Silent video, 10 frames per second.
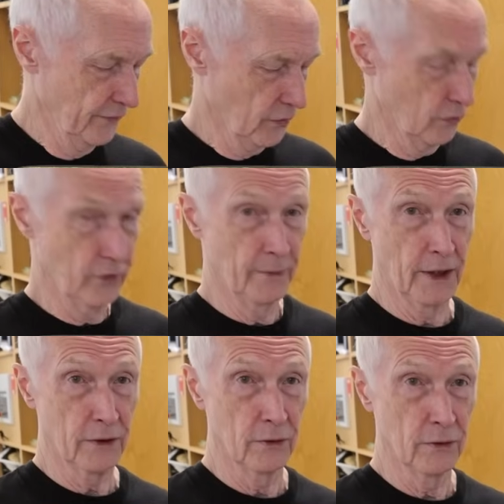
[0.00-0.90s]
they've got other
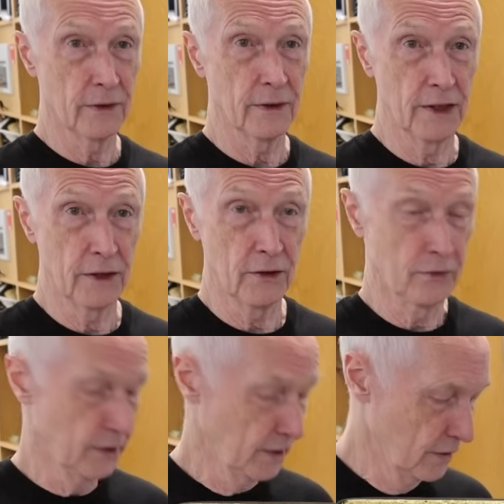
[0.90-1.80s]
metals
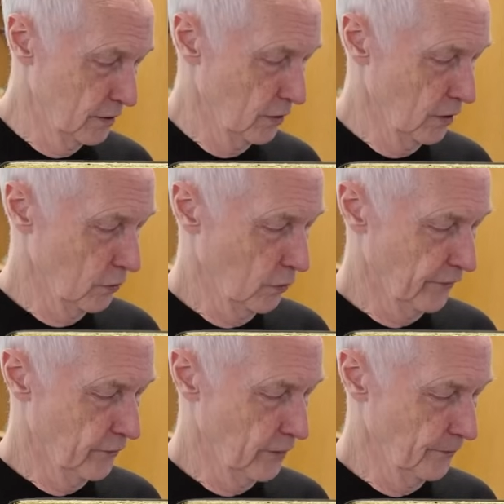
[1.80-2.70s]
included
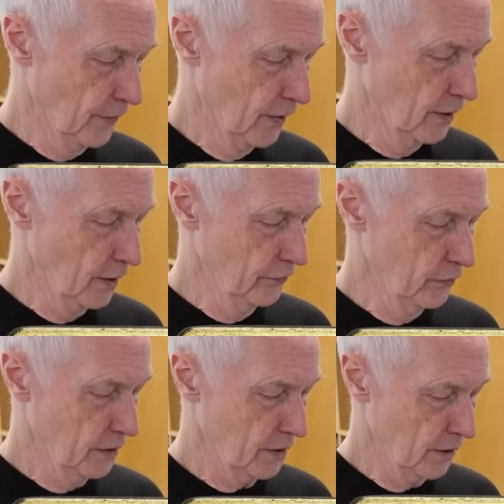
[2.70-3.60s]
with them.
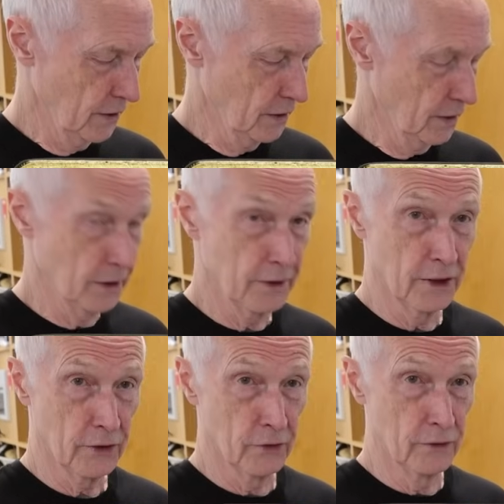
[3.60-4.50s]
In this case, it's
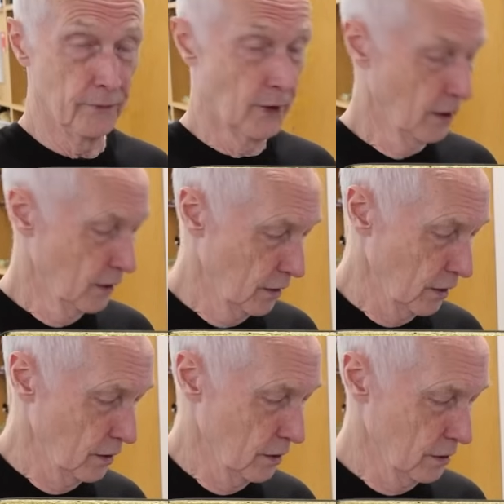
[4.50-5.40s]
nickel.
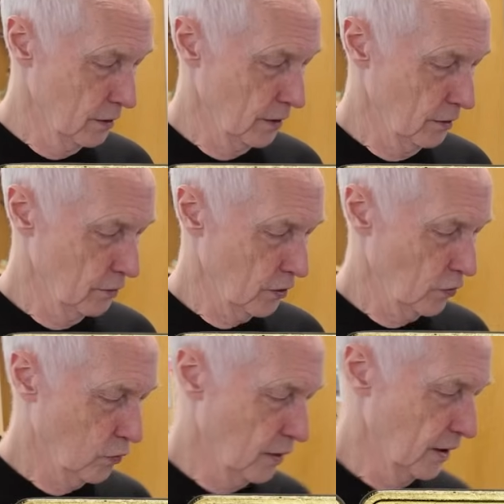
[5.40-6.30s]
I don't know
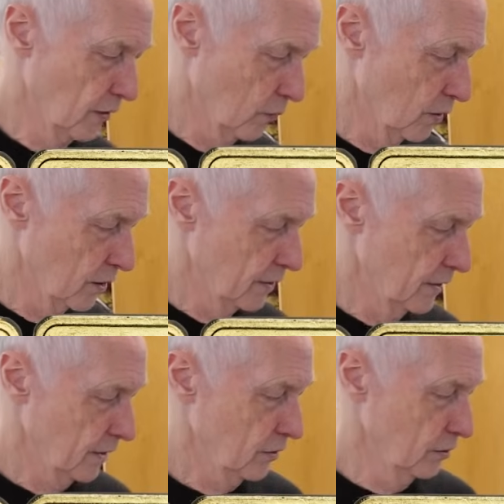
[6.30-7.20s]
quite why
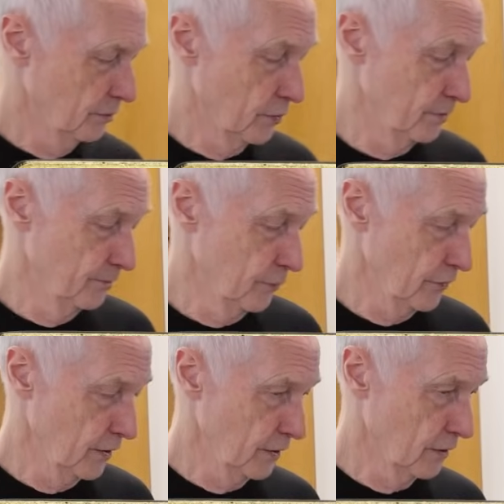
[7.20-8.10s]
nickel, but
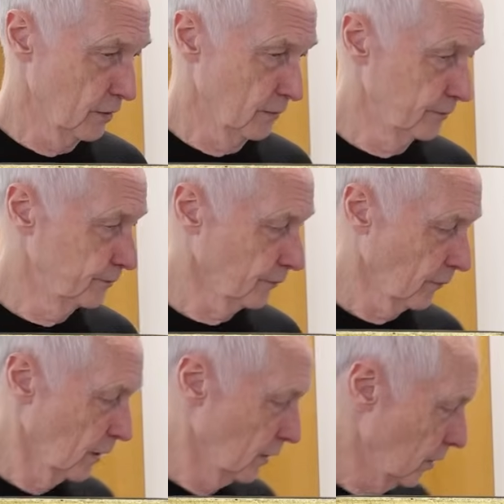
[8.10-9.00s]
there you go.
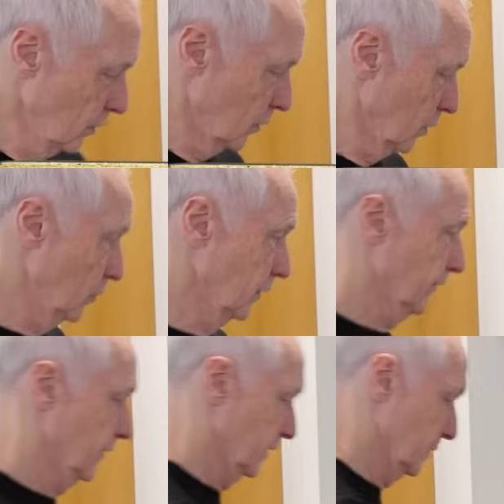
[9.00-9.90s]
One
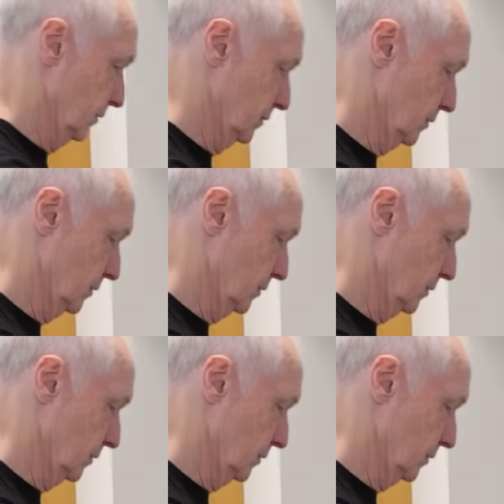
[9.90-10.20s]
quick thing,